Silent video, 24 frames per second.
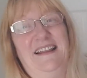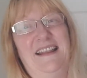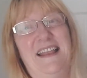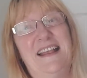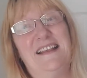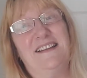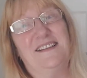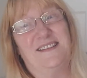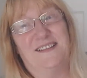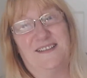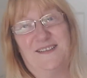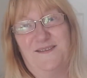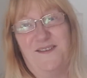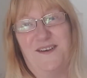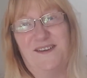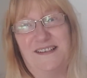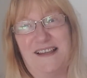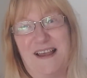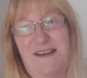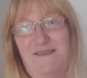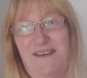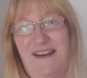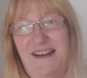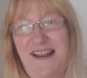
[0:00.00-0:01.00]
that's
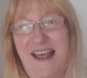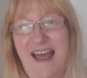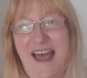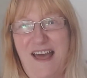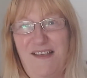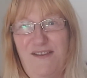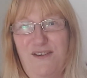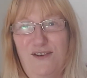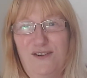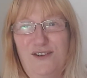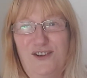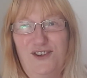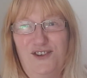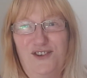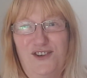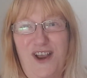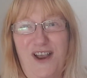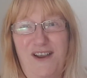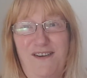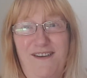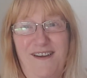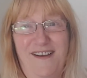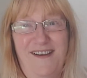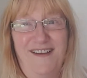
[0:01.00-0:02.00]
what's happening there. I thought I'd
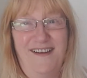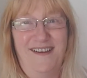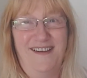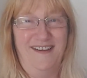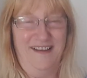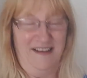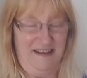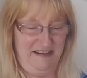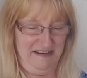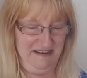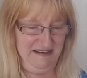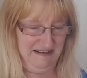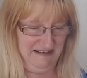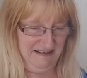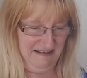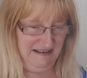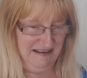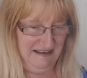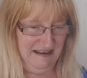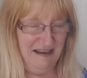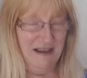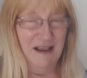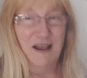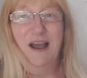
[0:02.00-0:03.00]
show you
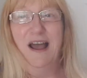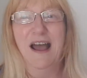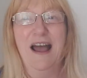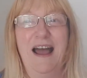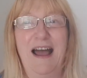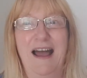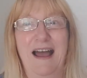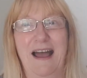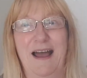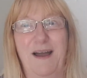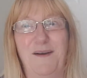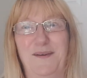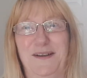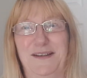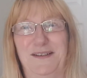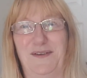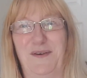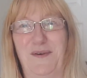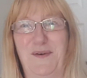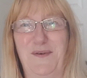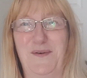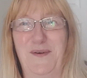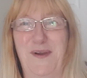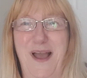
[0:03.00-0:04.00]
how it's
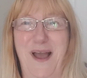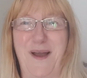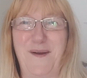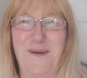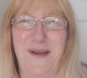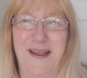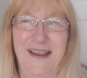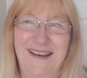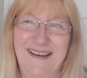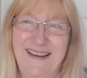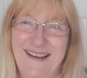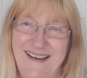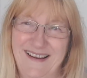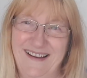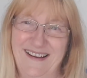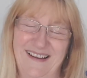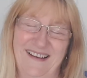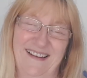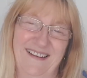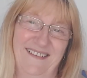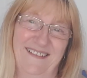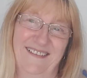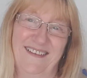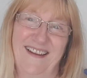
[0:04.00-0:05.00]
all going.
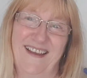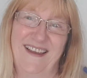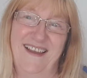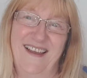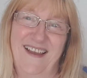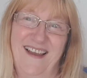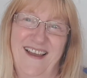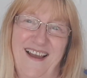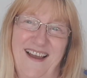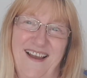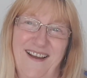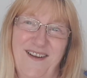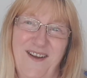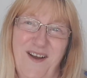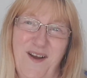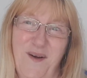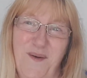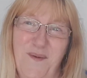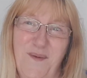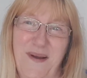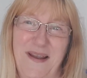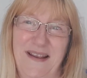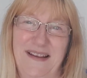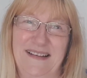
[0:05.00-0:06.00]
I
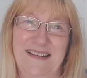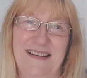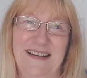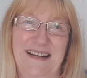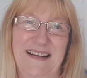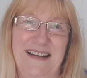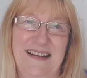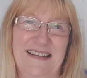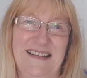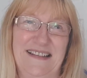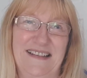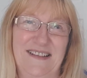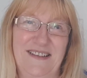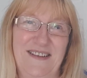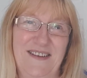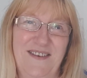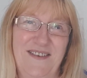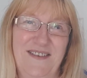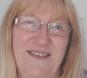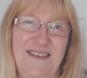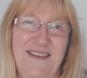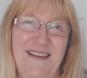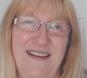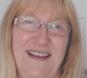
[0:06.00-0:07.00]
can't wait till it's
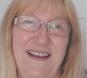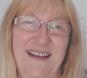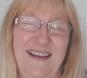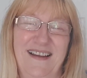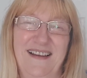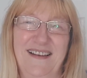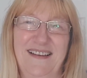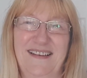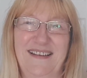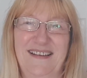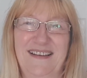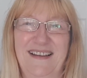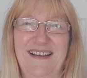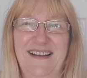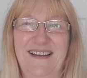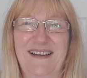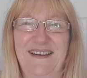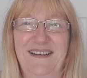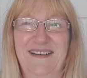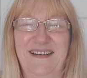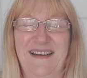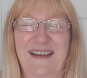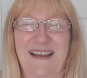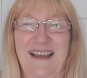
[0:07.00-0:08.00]
done.
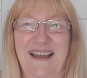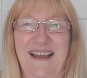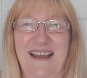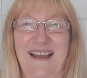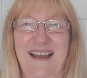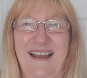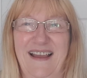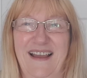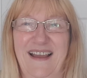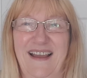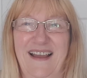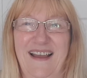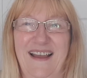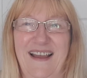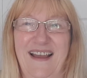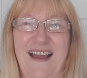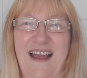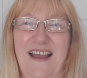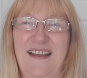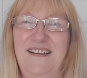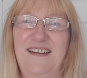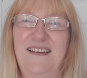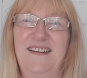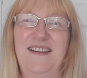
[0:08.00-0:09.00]
So
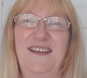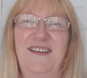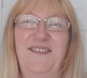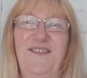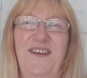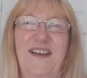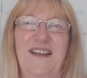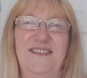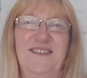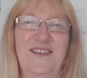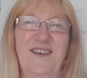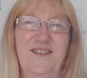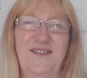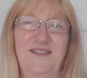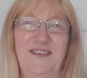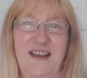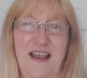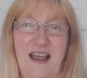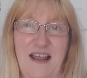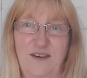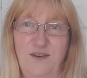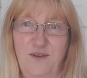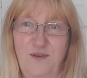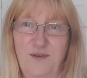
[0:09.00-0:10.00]
I don't know if I told
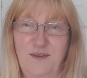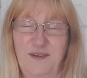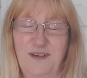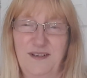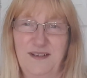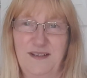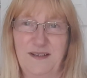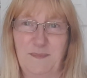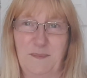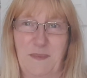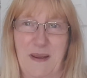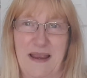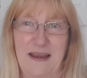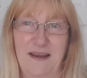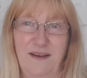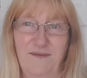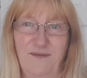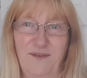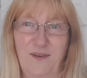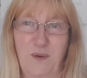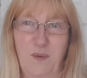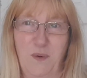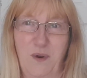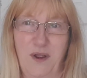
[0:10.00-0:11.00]
you I'd ordered
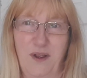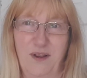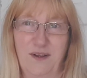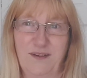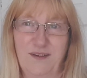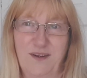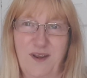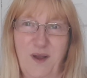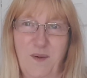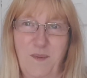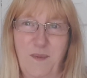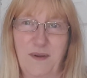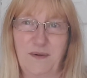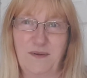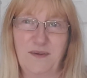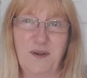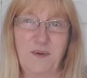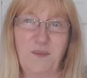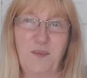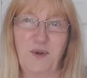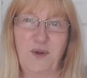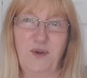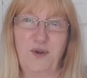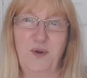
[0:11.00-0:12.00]
paint for the worktop. I was
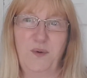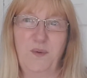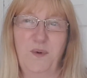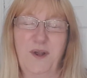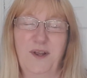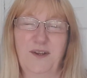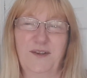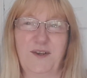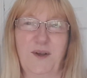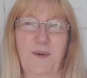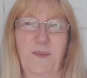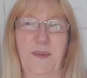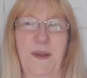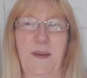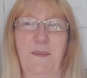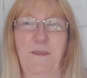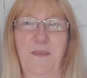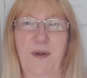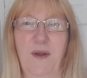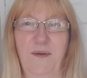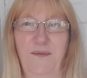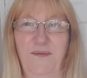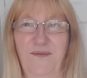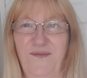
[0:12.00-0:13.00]
going to put new worktop
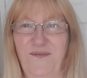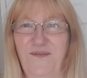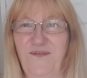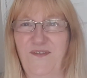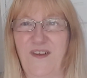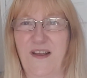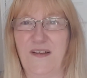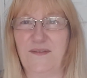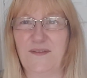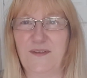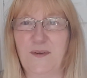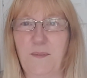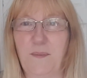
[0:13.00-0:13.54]
in, but I found